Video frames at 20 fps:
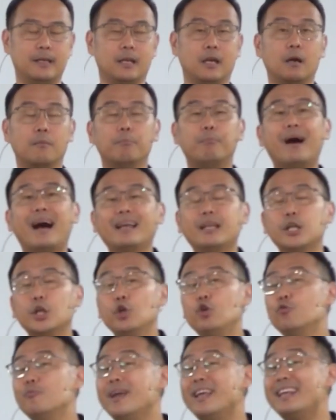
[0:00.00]
But you
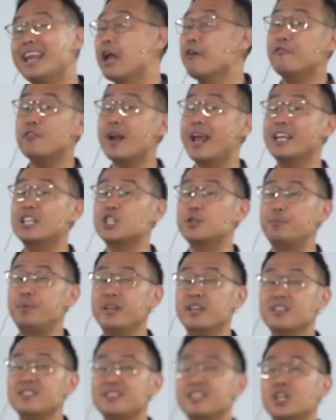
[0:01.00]
may never
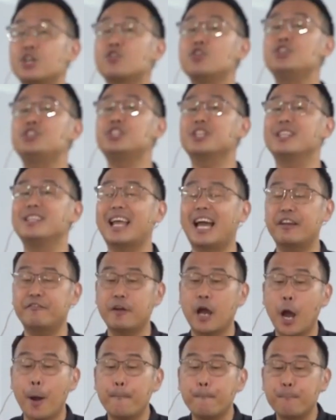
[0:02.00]
experience the Christian life
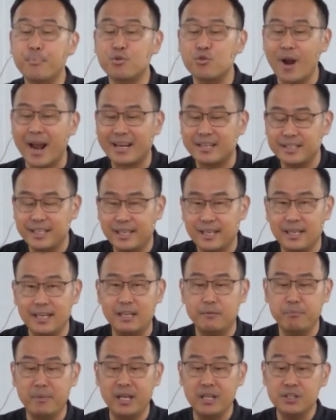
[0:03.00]
practically. It
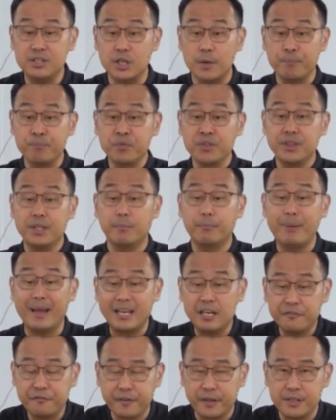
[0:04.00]
means the
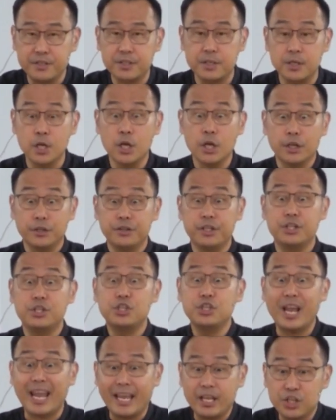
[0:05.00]
benefits, the
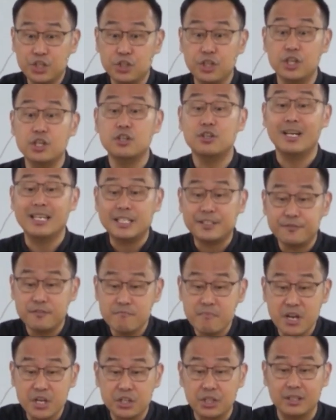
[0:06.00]
change, the
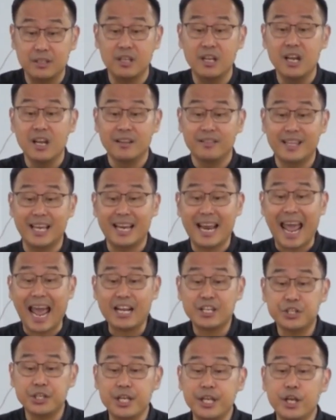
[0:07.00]
transformation that
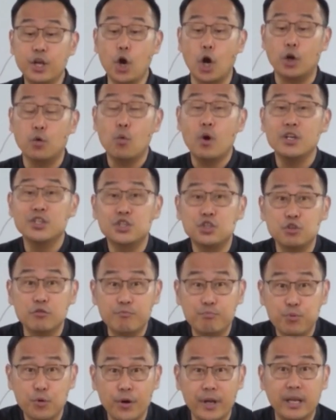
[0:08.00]
actually God wants to
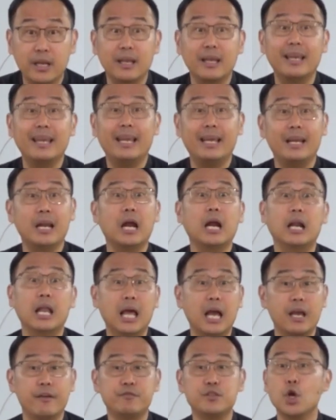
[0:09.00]
bring in our
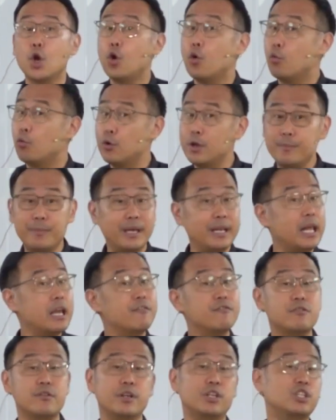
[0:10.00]
lives. We may
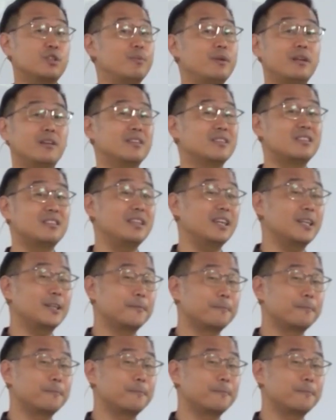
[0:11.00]
never experience that.